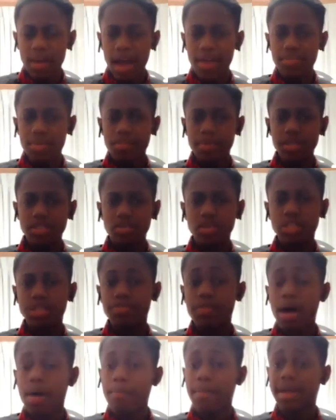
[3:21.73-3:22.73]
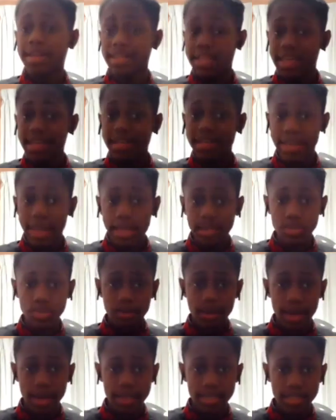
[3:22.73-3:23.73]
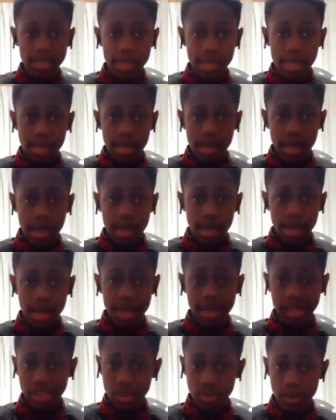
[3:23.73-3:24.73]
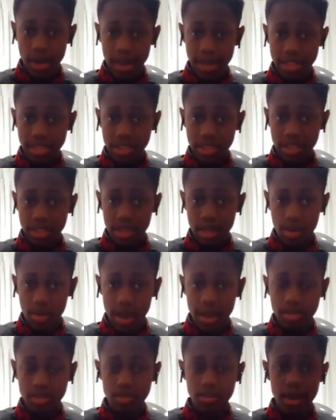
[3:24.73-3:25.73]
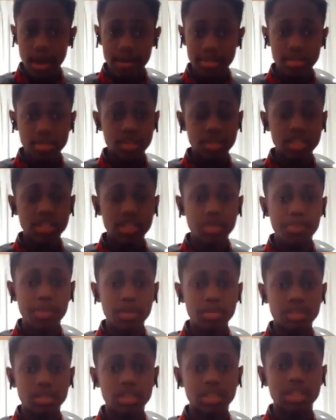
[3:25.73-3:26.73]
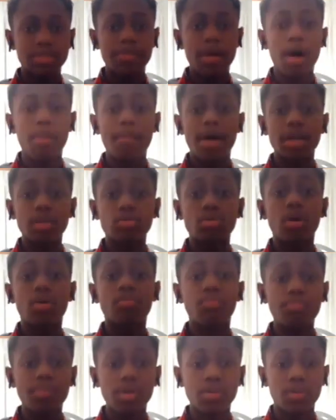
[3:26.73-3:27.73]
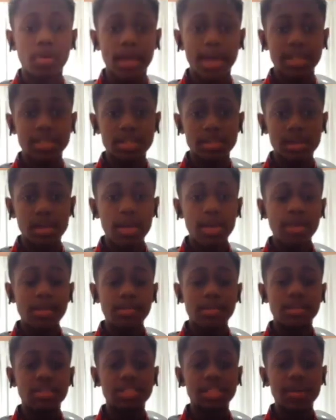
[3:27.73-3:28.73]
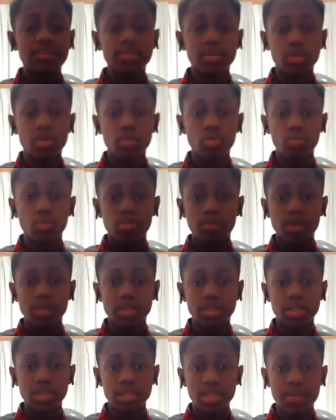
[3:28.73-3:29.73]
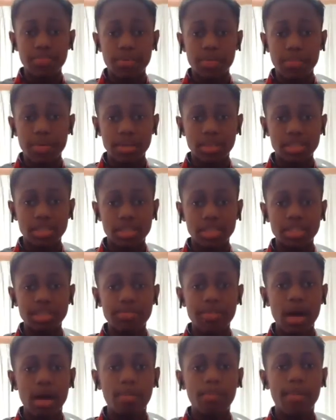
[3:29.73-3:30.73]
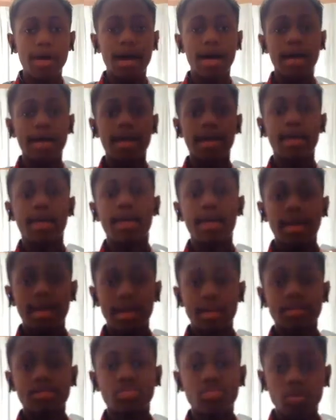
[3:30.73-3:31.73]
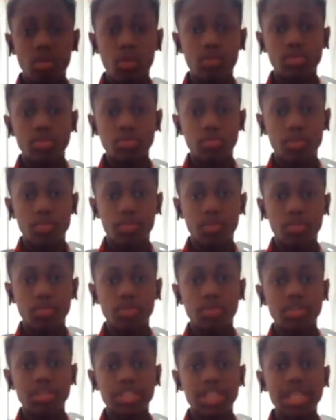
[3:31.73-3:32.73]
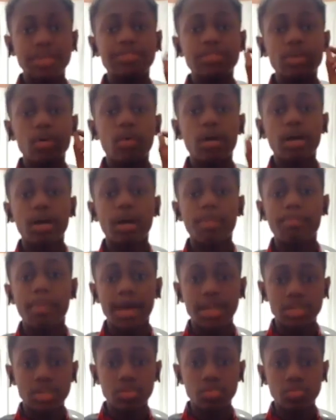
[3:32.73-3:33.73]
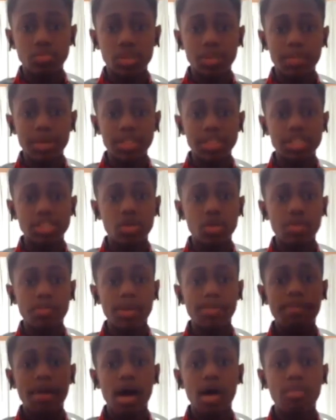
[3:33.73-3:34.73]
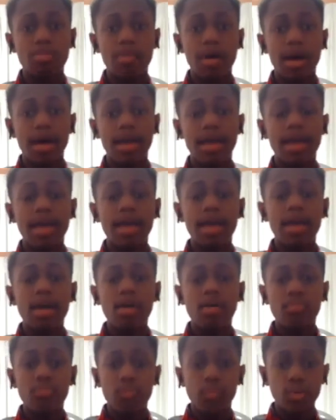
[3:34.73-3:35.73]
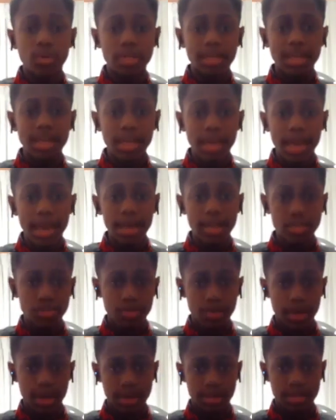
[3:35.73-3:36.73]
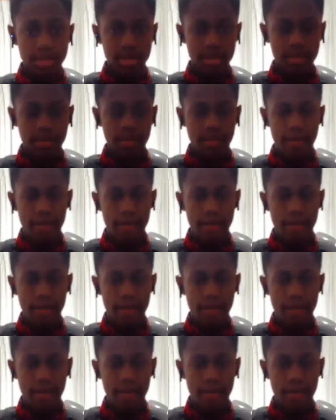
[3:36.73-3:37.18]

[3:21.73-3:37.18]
5-dimensional, it's bound by 10 tesseracts. A hexaract is 6 dimensions, is bound by 12 pentaracts. Then a 7 cube is 7 dimensions, is bound by, and so on and so forth. It just keeps going up by 2, so that means it's going to be bound by 14 hexarachs.